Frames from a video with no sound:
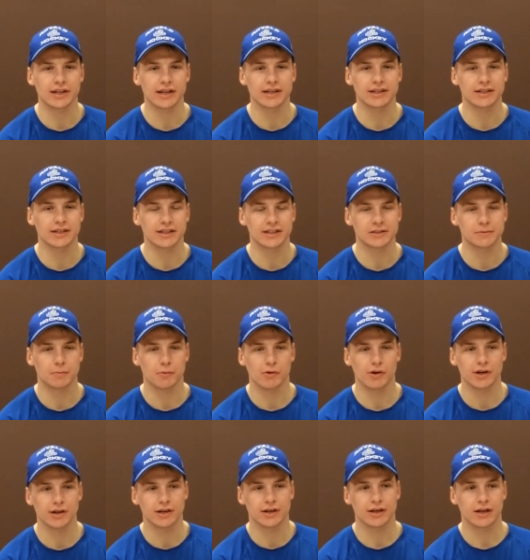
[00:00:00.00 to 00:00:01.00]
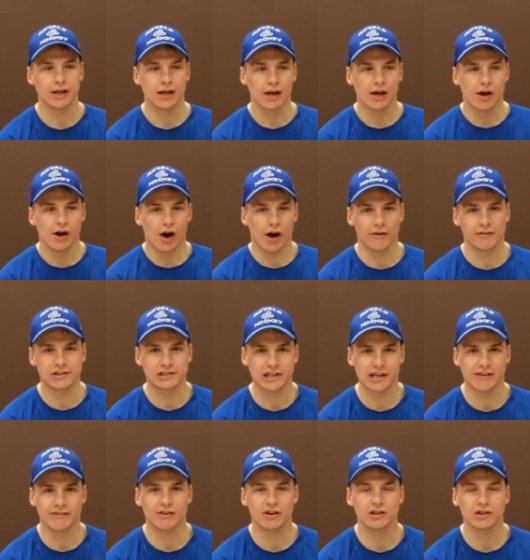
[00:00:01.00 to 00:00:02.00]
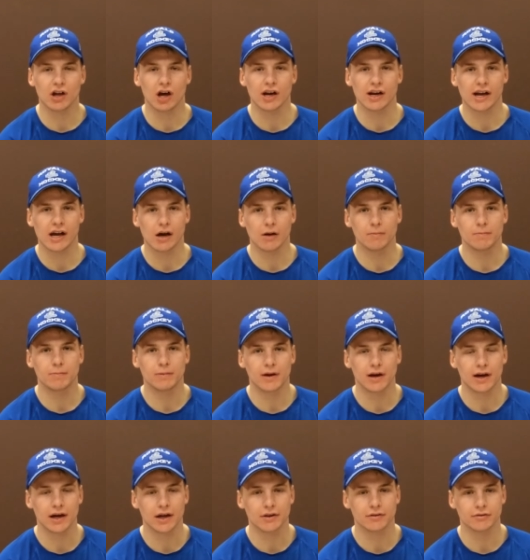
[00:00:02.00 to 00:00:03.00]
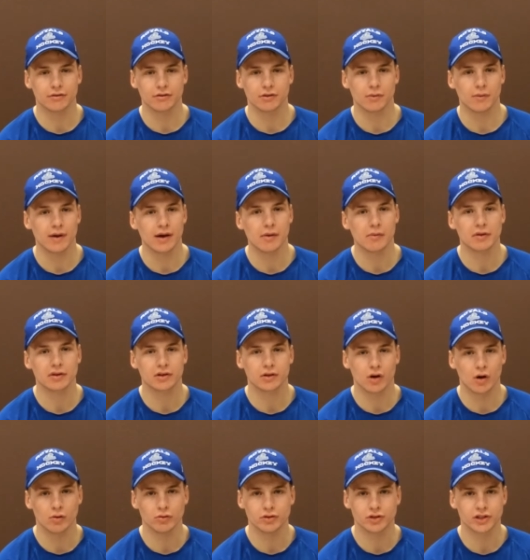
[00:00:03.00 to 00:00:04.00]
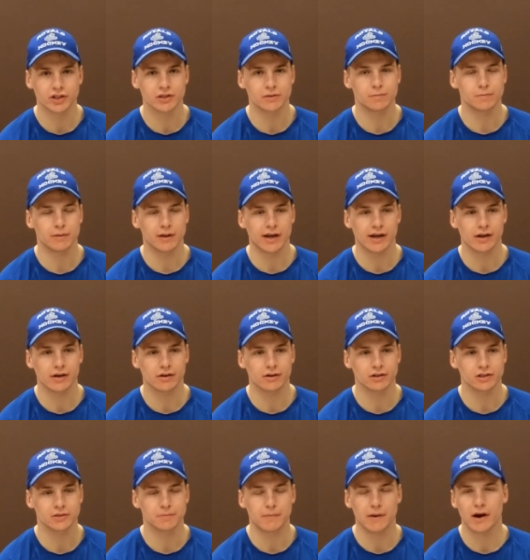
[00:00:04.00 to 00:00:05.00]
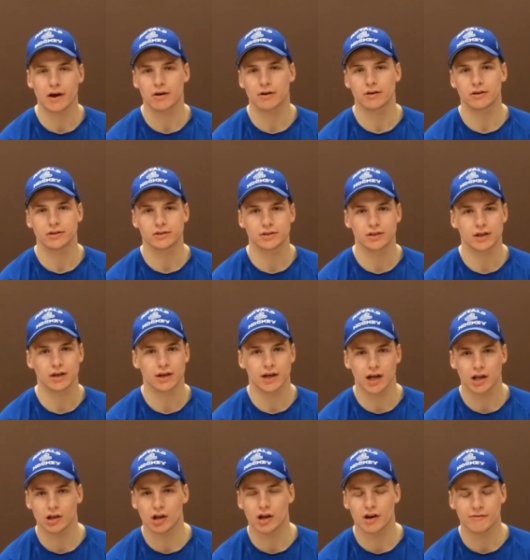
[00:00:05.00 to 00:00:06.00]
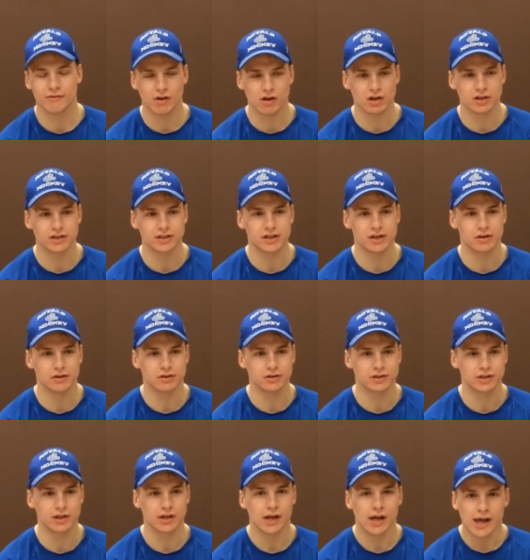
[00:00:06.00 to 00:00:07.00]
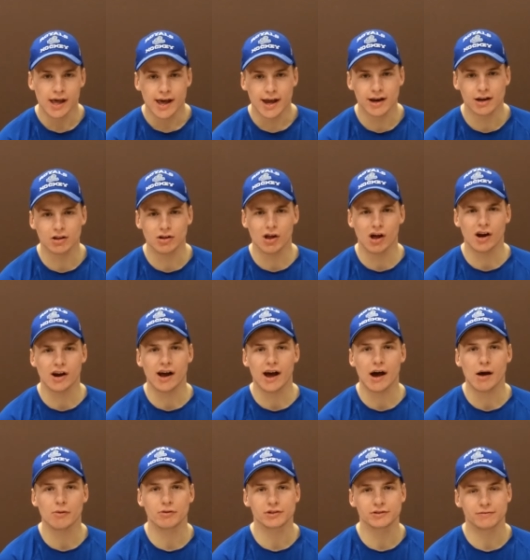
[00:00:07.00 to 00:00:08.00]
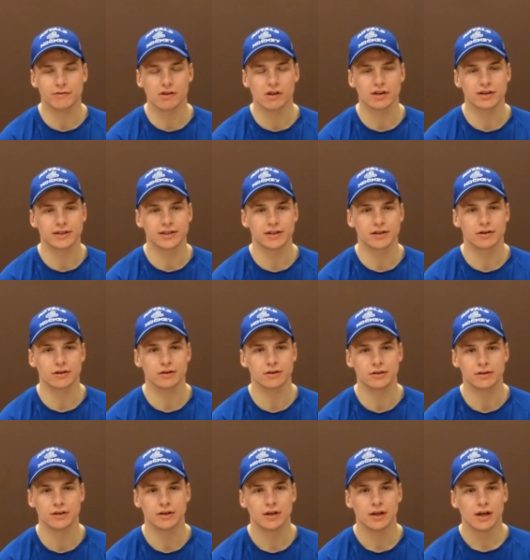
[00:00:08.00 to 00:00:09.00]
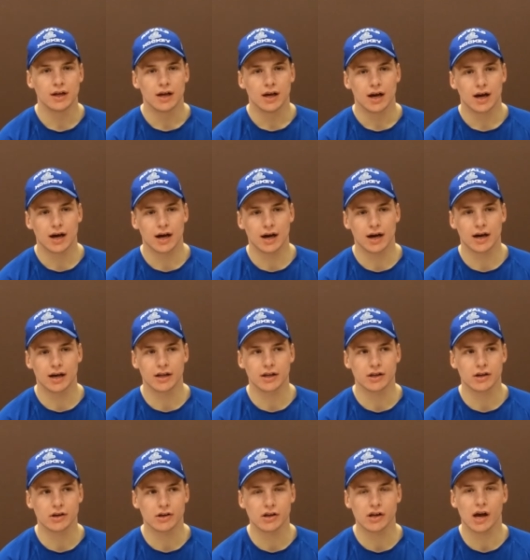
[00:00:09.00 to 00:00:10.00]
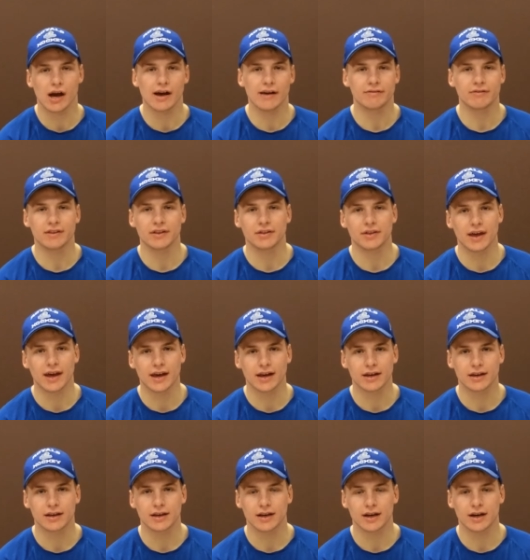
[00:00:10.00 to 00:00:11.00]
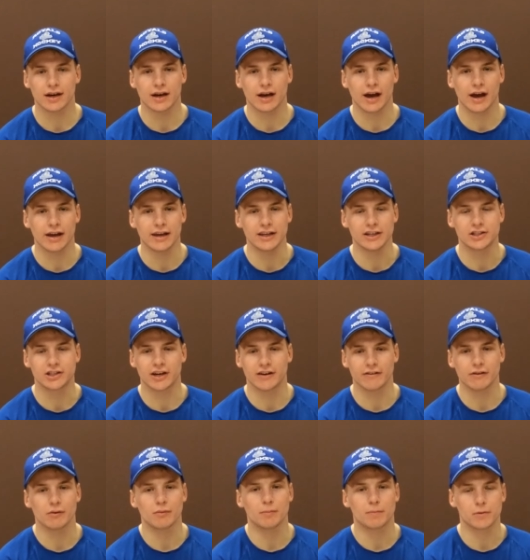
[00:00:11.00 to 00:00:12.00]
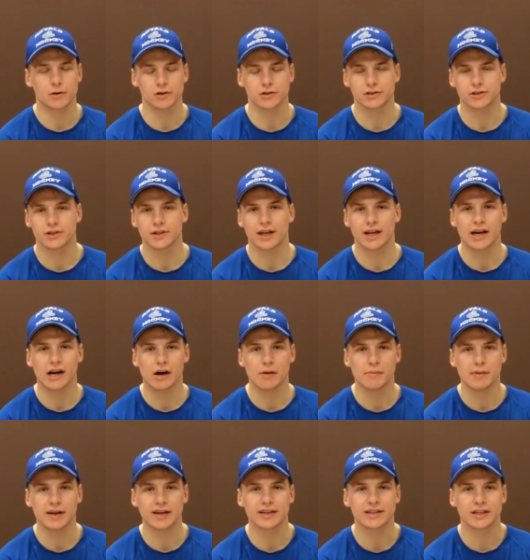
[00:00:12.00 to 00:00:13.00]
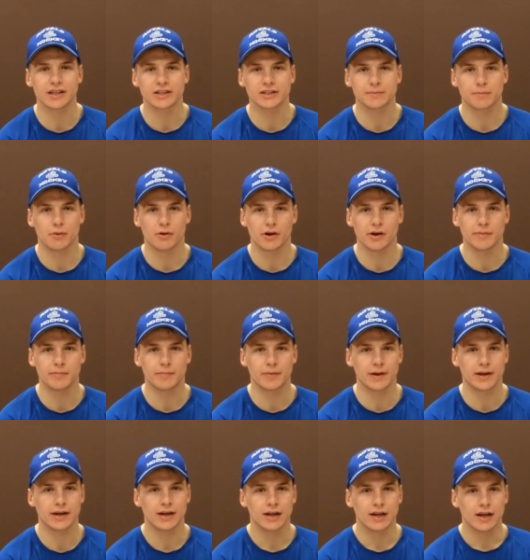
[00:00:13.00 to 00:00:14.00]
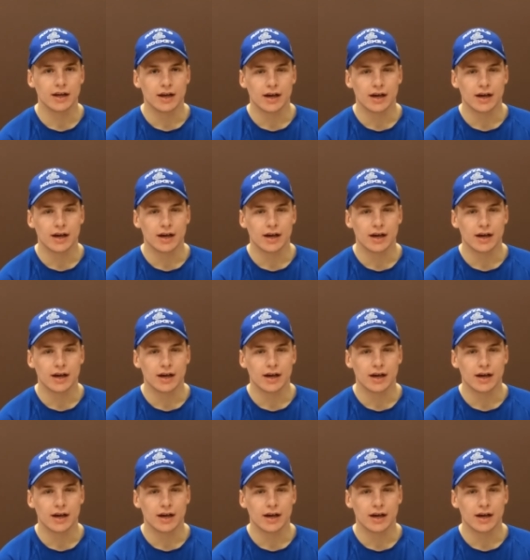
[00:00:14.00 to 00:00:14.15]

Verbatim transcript: to get to this point, and obviously have a lot of help uh, throughout the way with coaches, players, parents, uh, a lot of volunteers, and, and a lot of hours volunteered. And, uh, you, have to thank uh, each every person that helped me get to this point, but